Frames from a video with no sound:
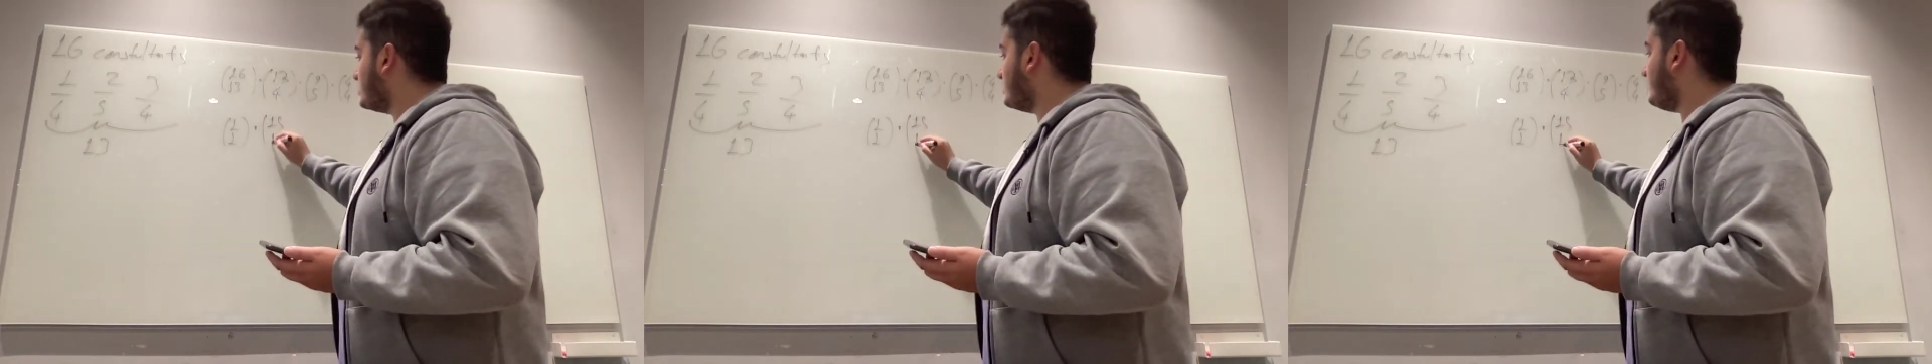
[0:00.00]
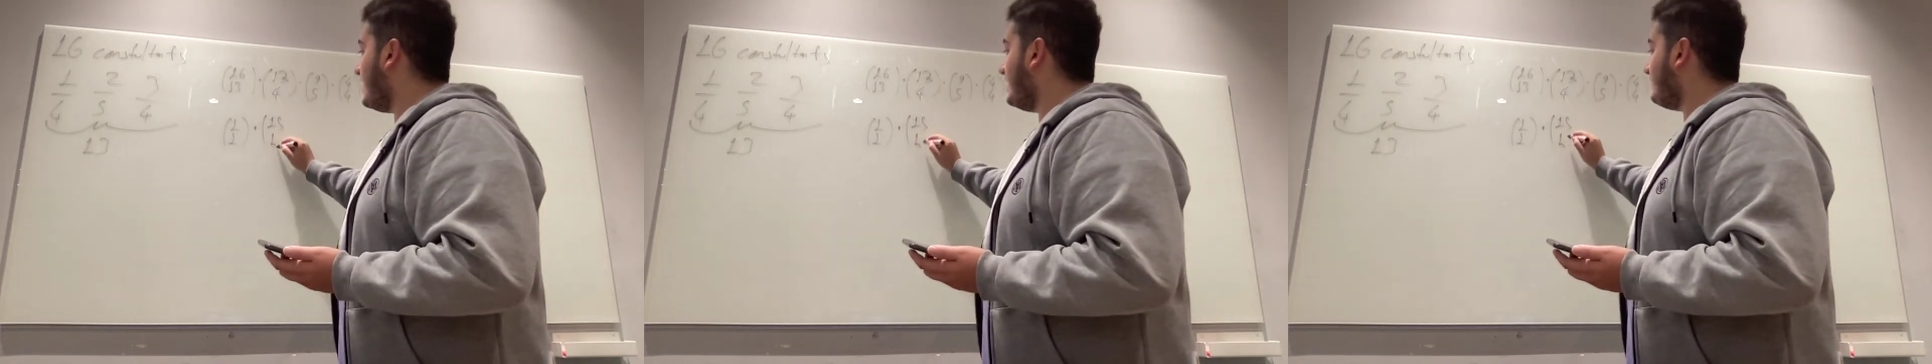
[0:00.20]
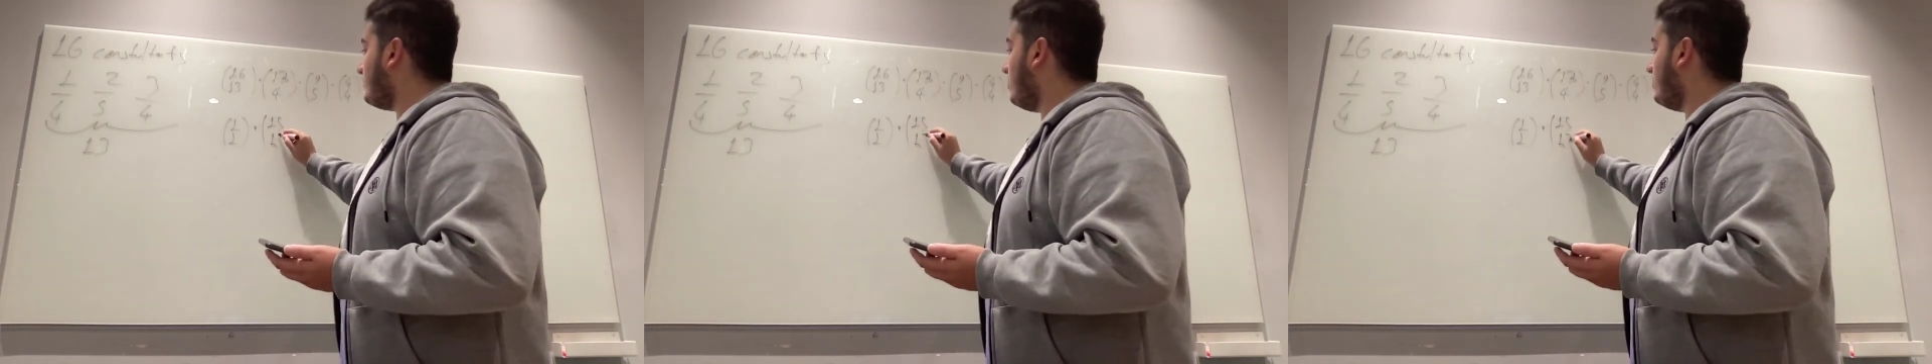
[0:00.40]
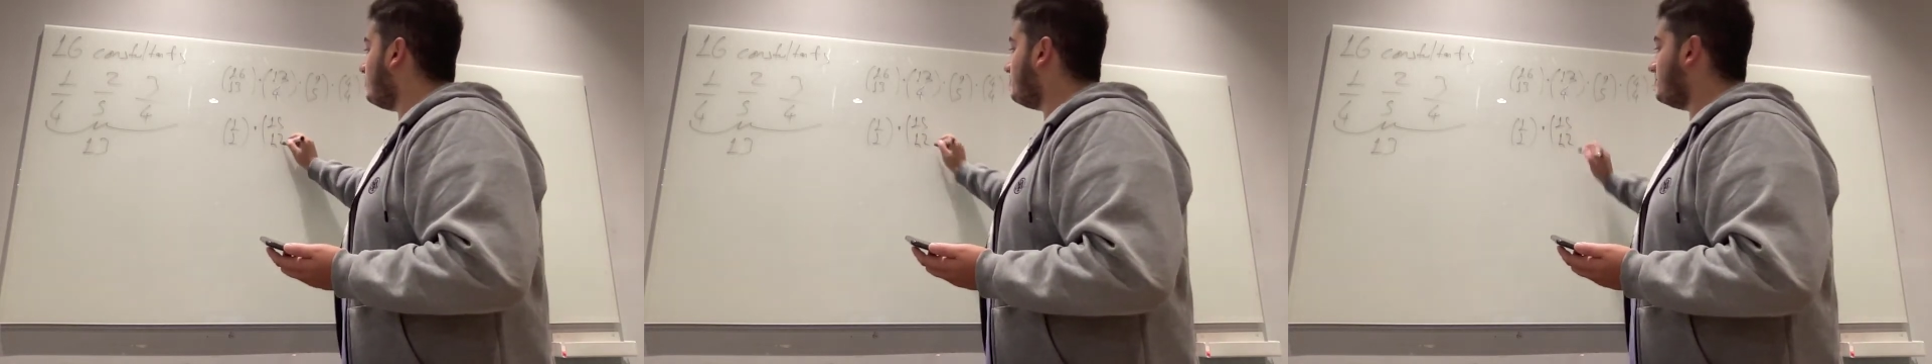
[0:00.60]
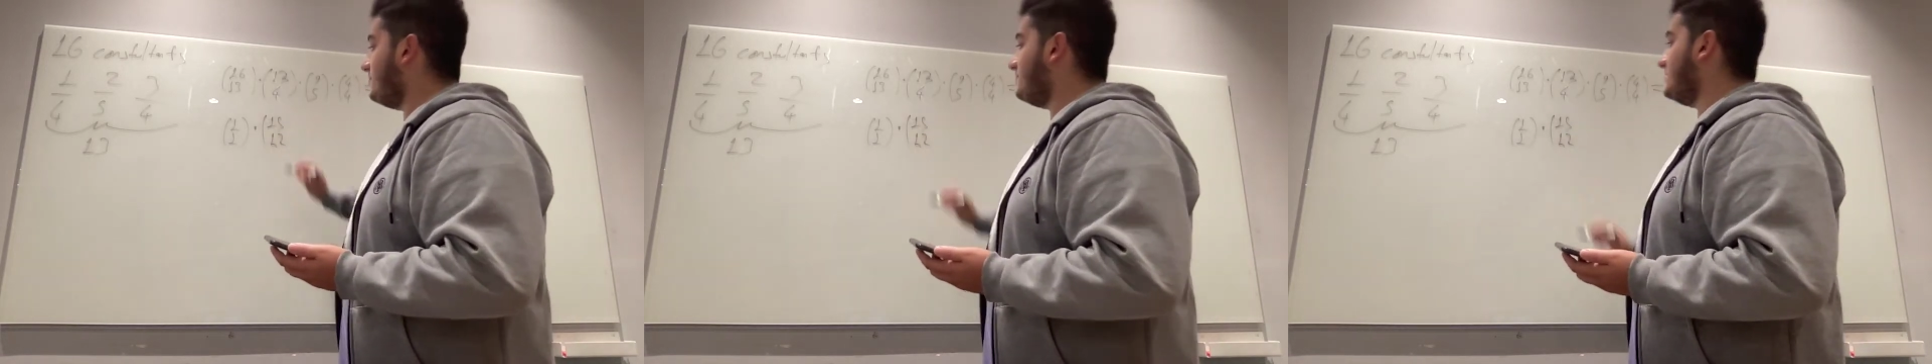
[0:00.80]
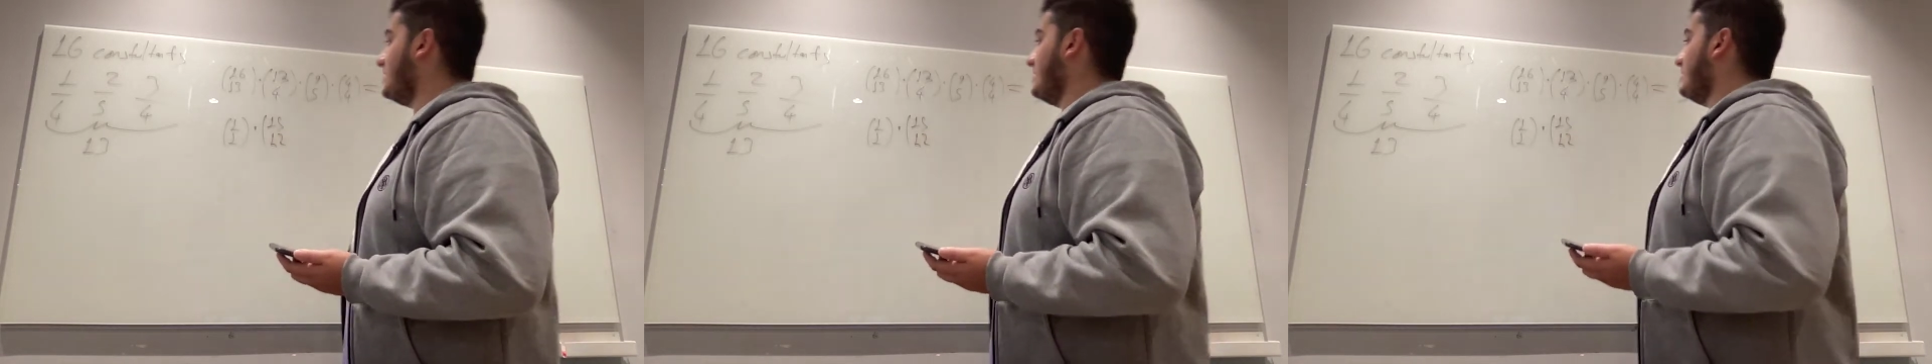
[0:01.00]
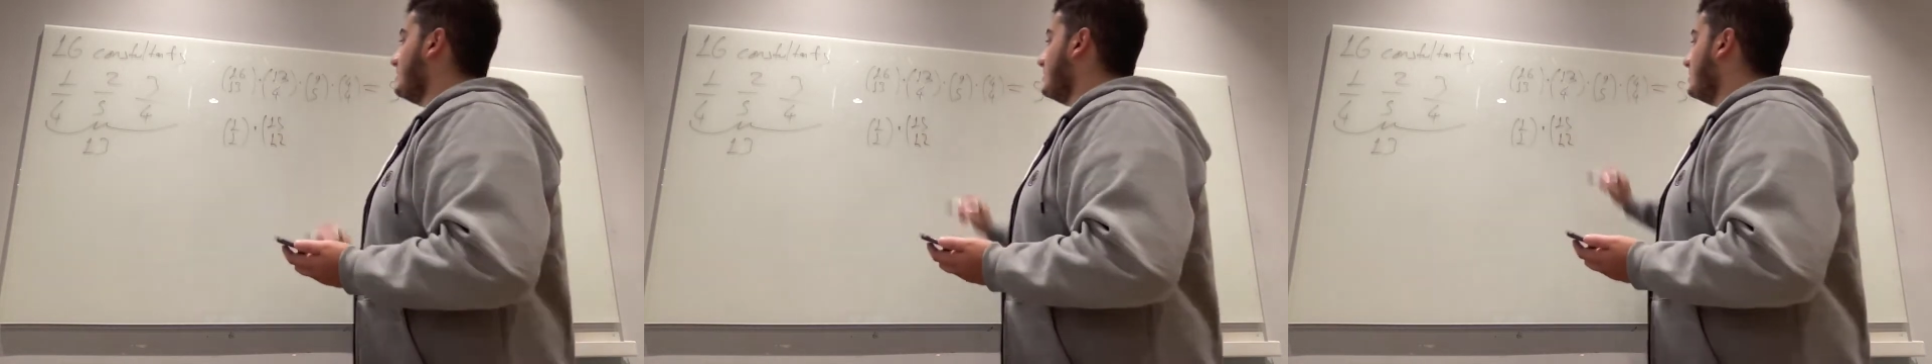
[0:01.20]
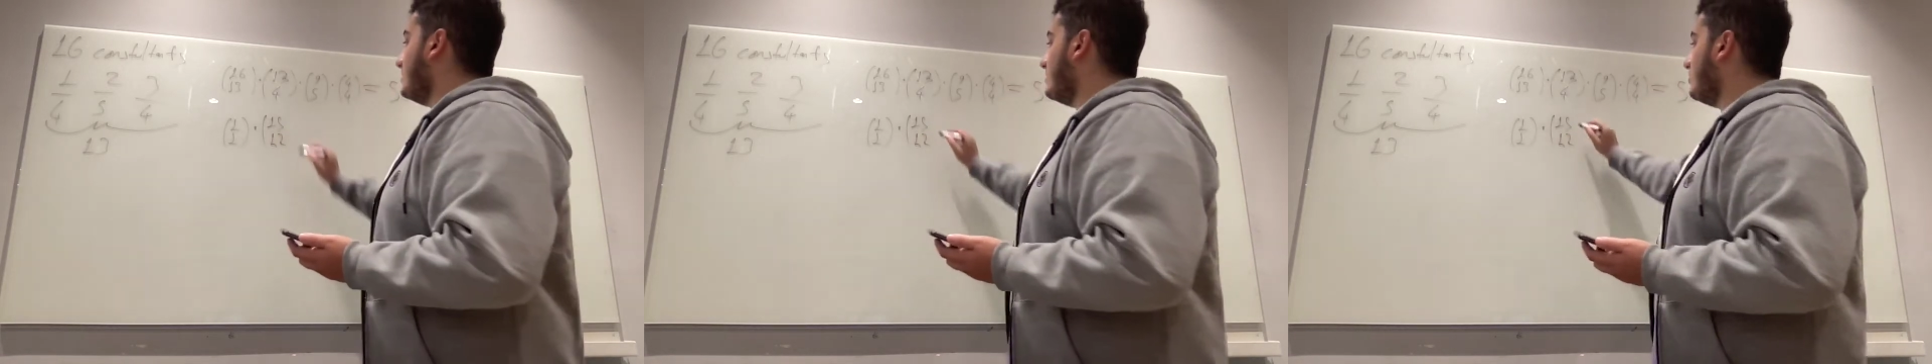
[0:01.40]
12 of 15.
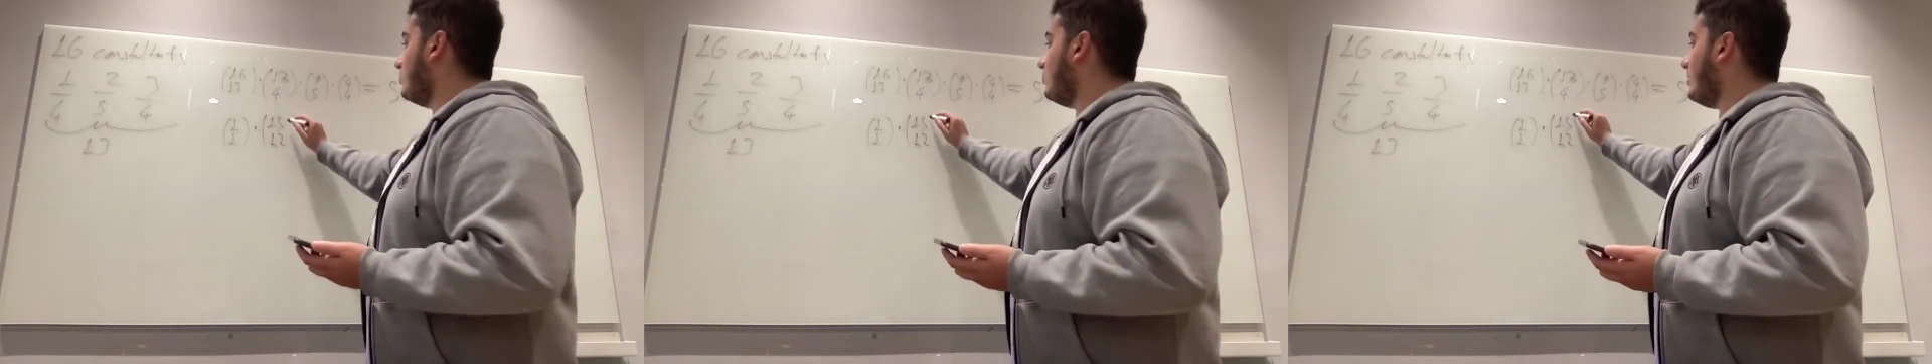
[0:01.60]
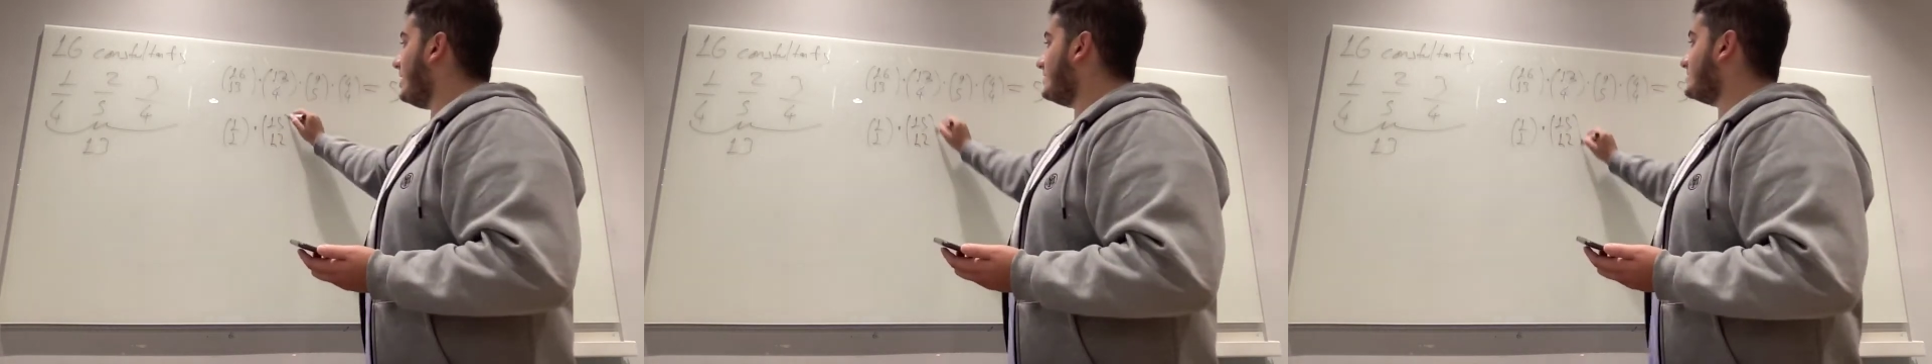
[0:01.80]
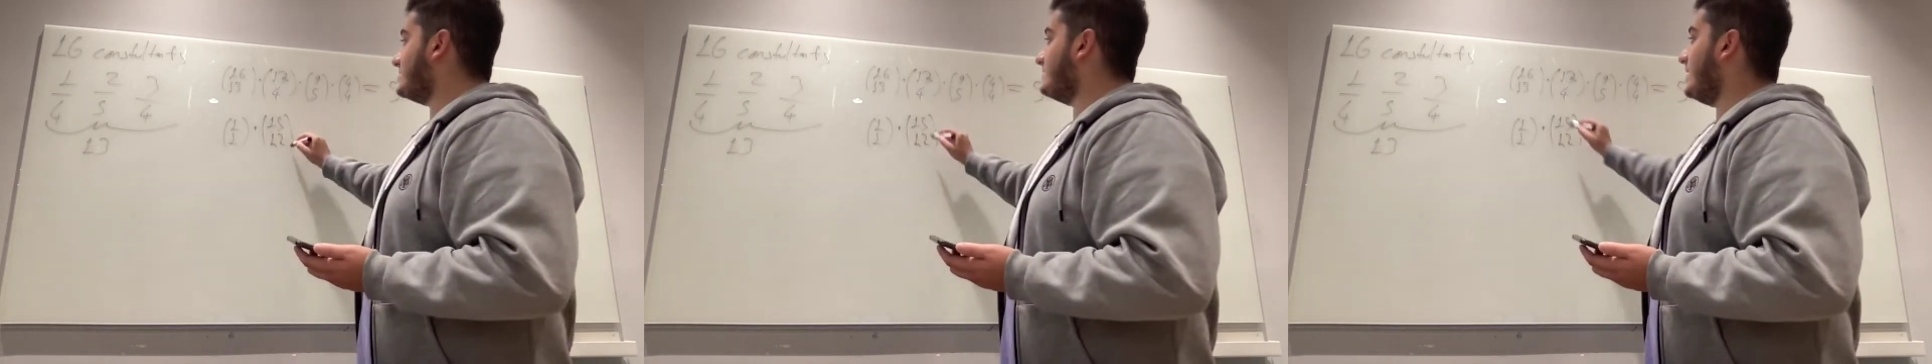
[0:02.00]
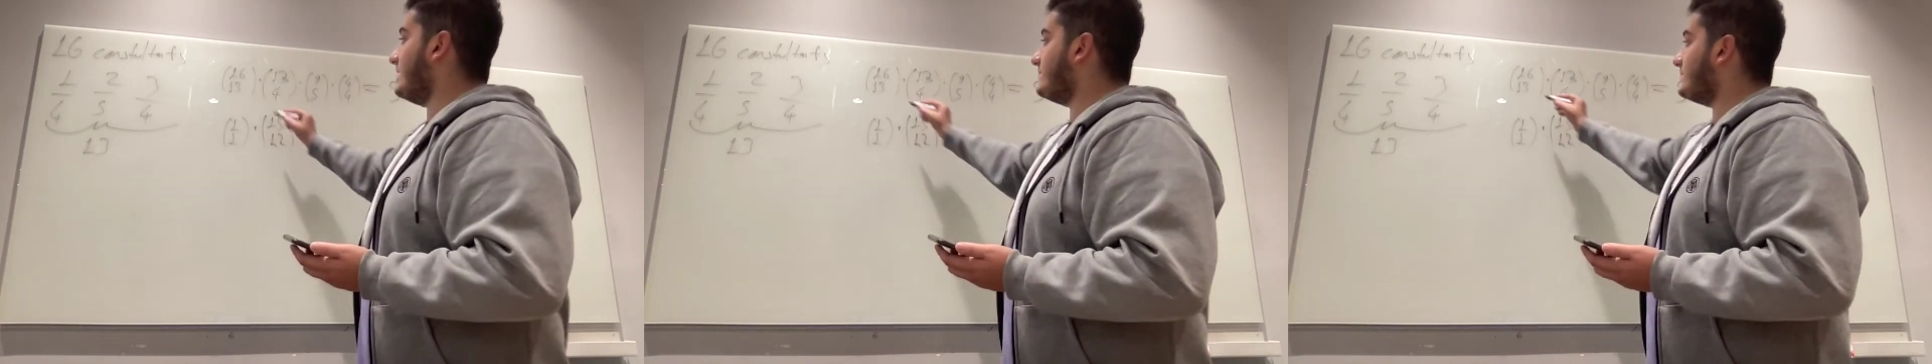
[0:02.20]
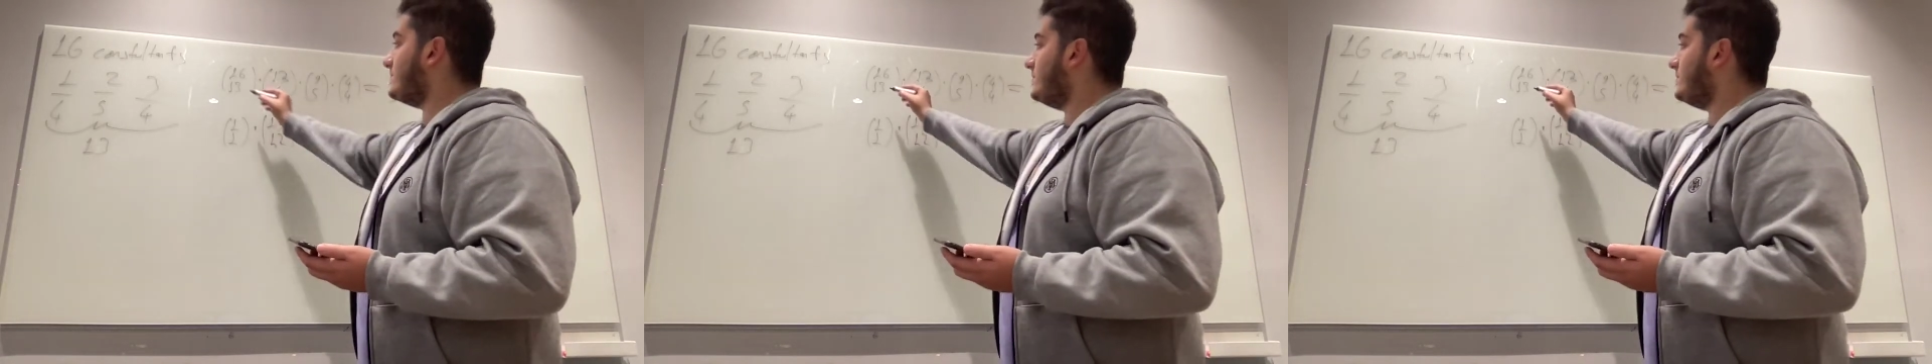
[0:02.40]
Why 12?